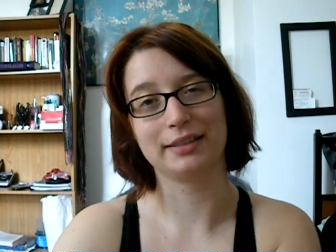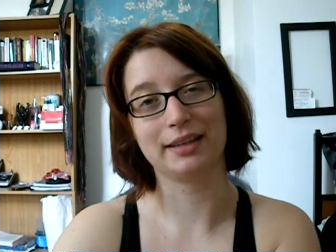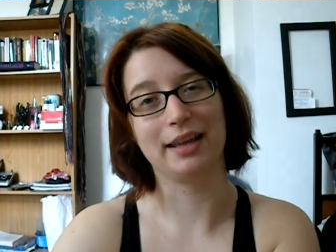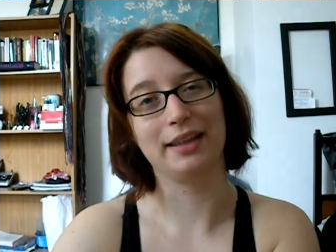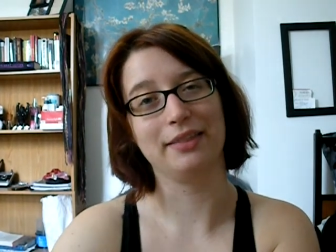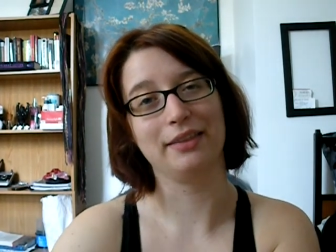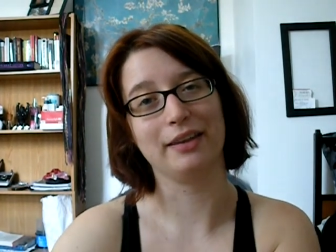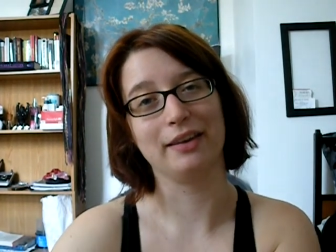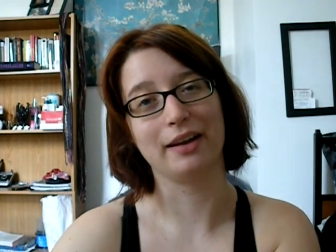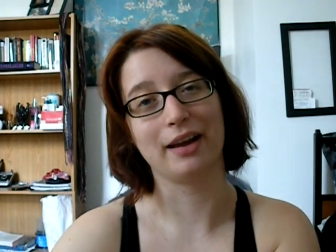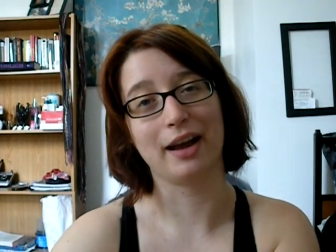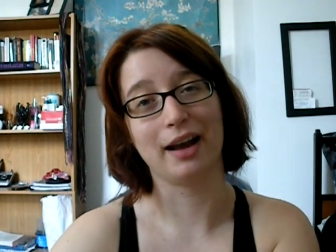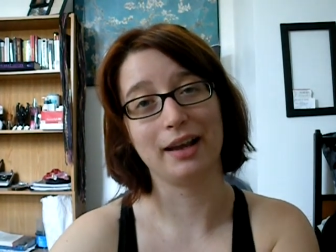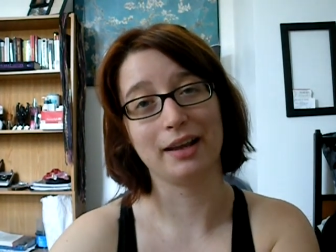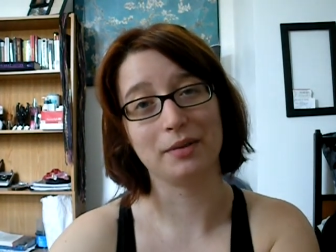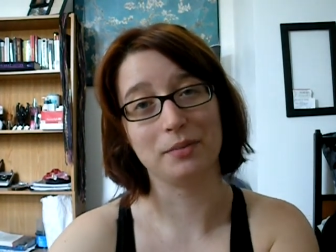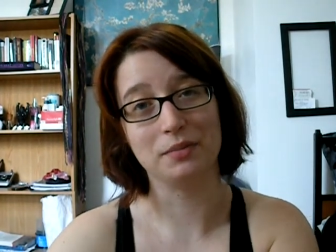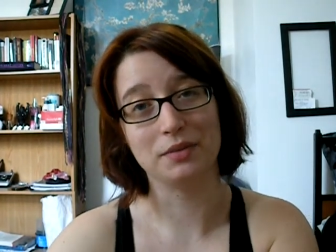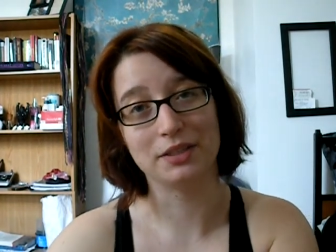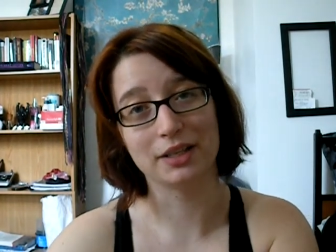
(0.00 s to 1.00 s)
and then
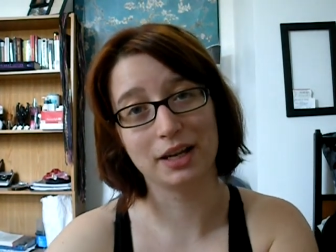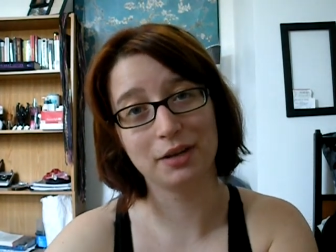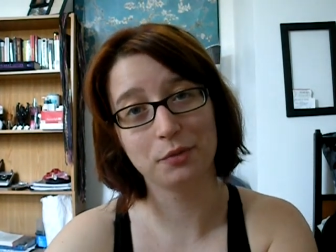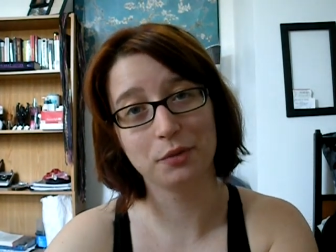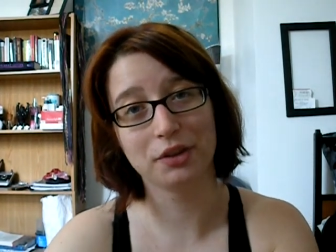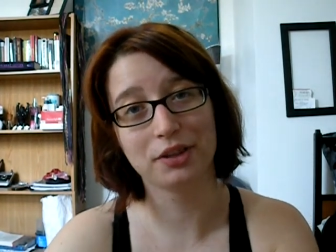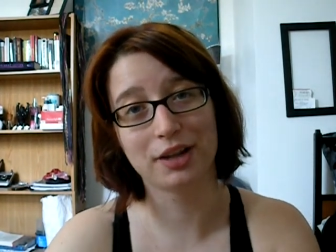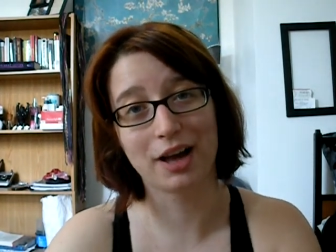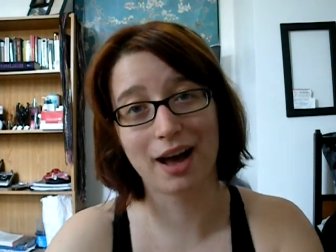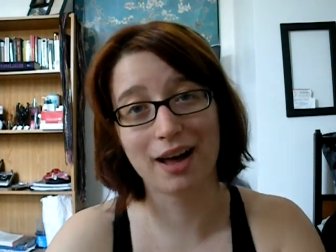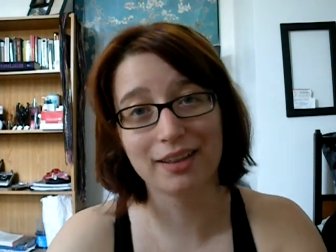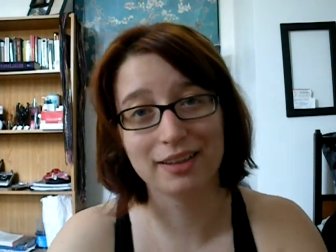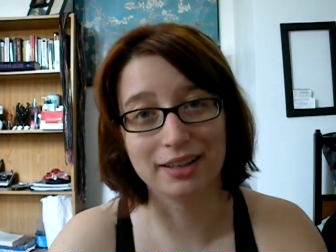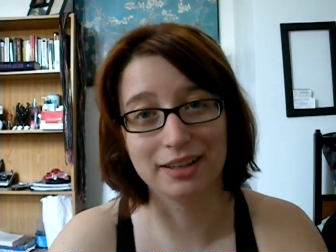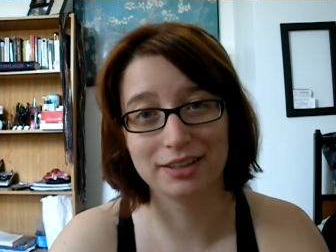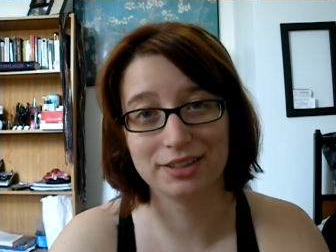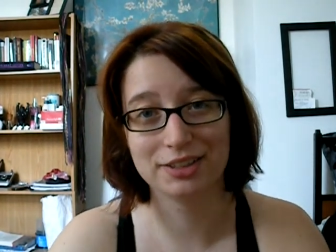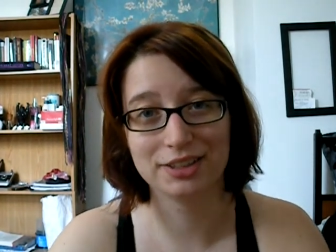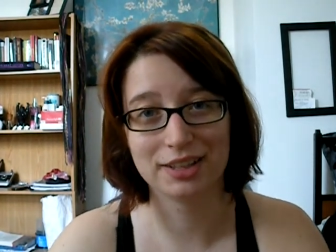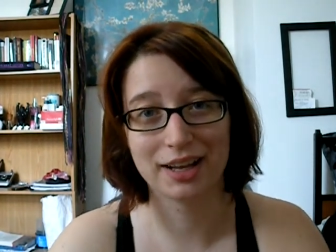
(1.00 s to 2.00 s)
I am done with
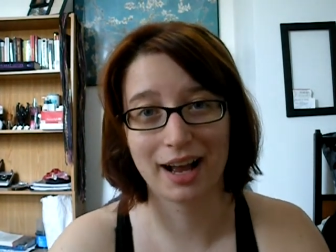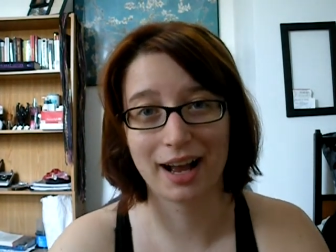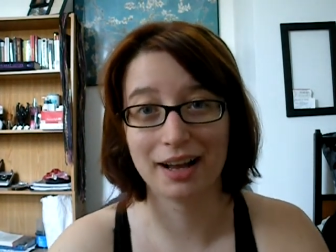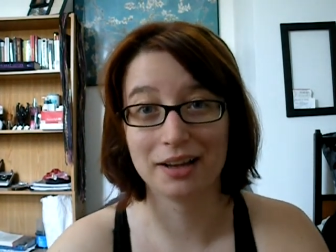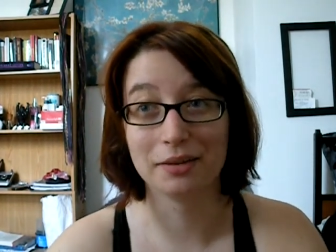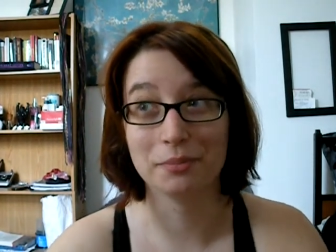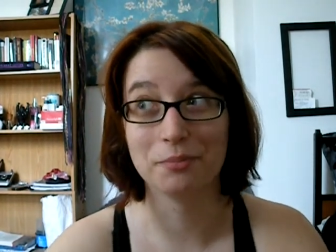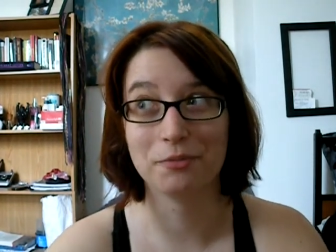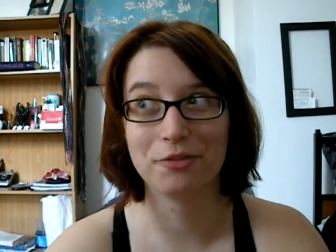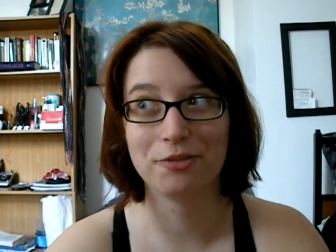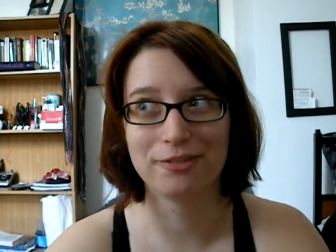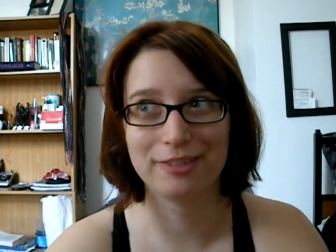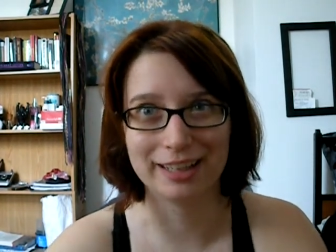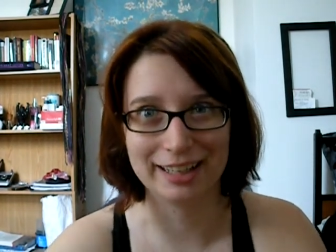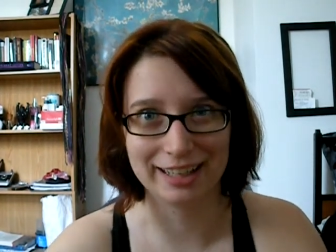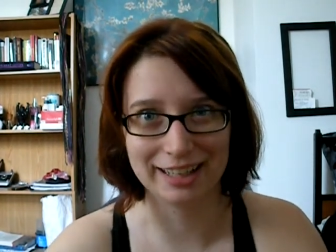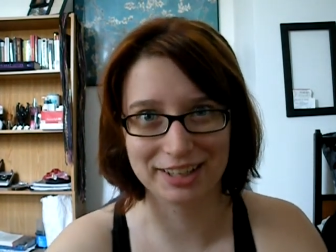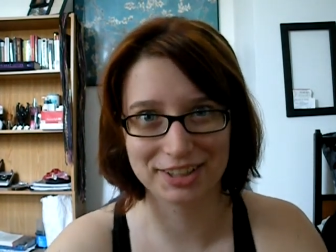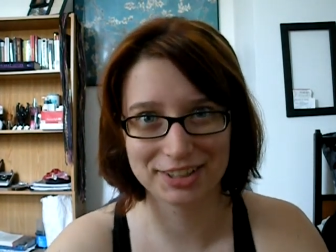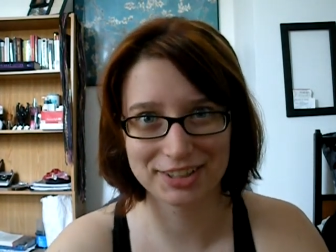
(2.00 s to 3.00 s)
college. I'm
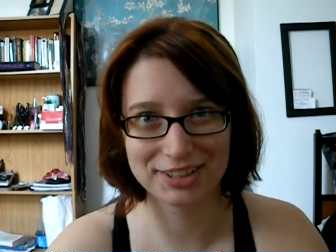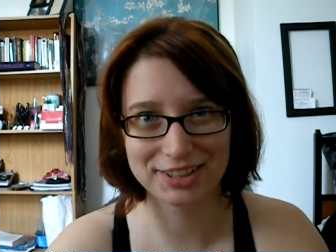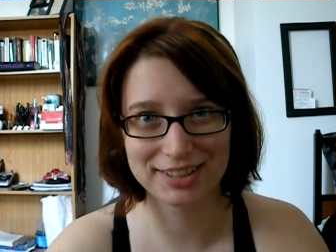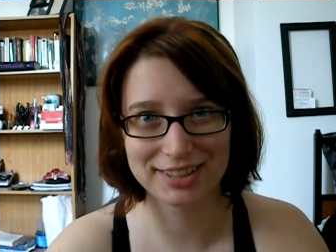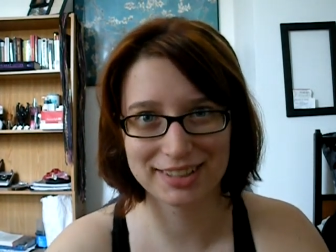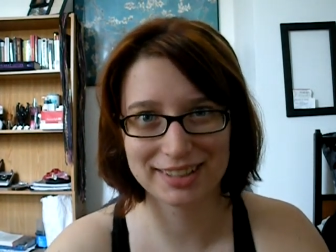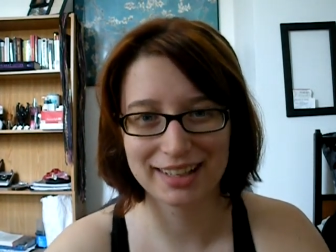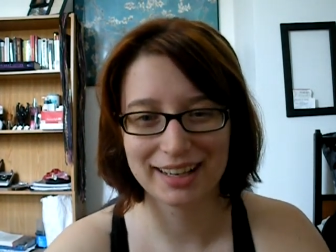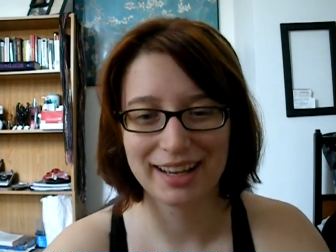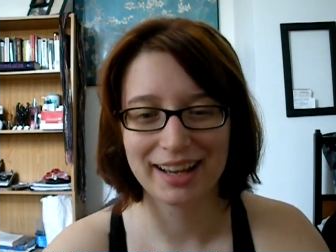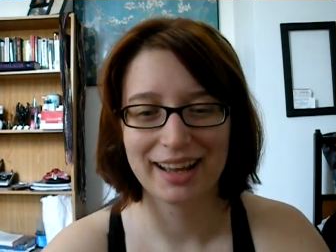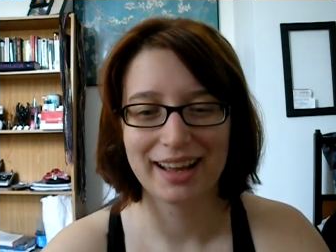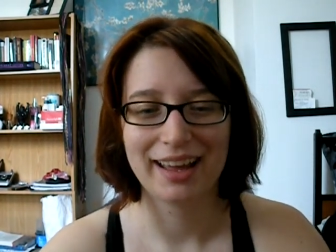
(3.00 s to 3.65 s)
finished.